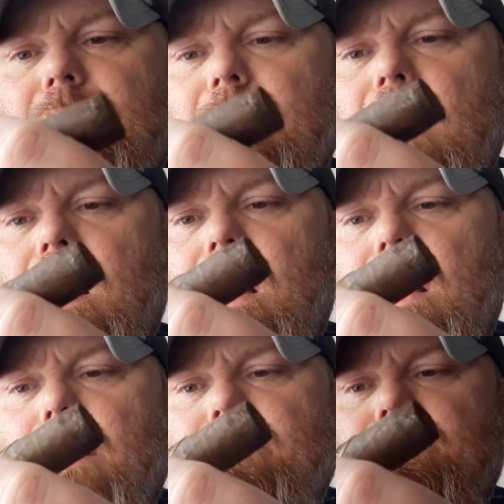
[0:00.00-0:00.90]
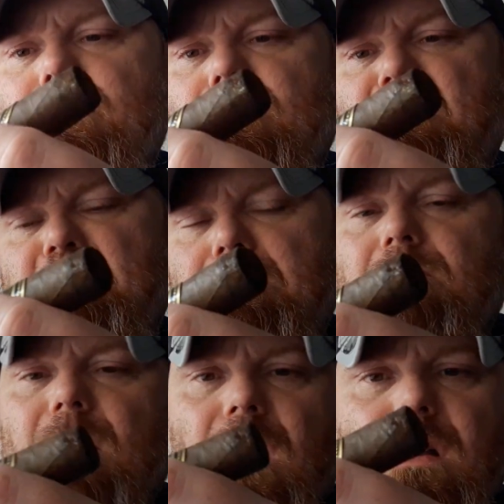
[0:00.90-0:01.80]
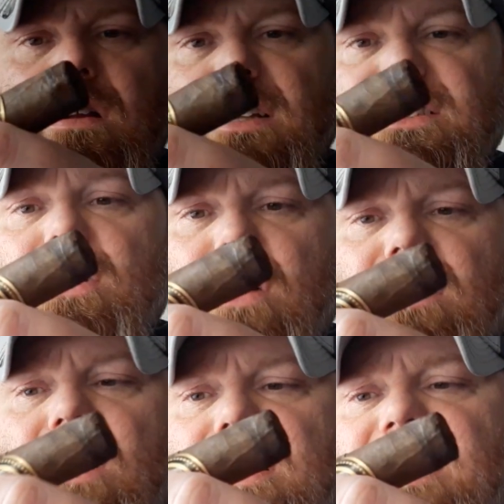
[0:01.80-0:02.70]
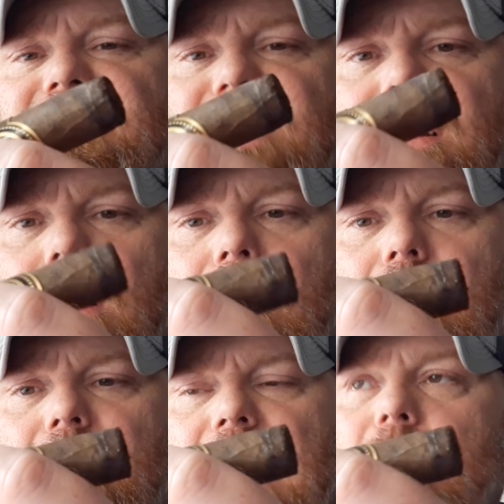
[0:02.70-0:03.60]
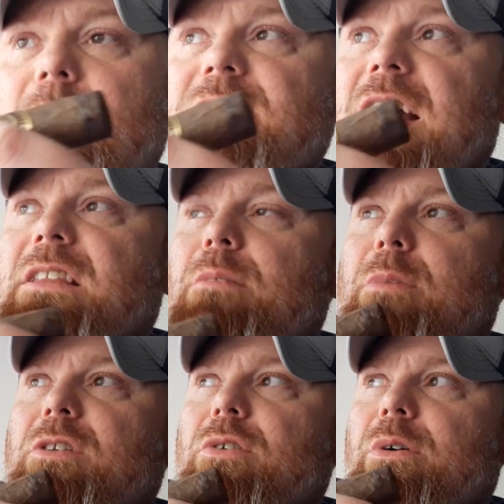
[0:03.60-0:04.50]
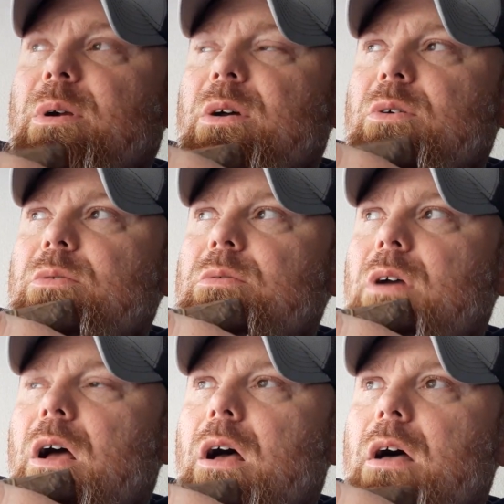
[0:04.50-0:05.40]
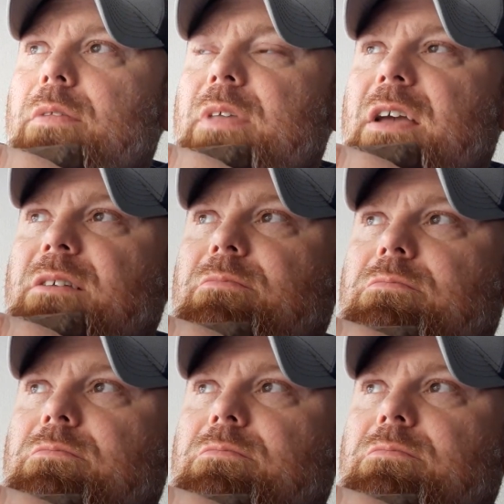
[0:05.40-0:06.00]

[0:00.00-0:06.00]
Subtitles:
It's a good looking cigar. I always like the Maduro. They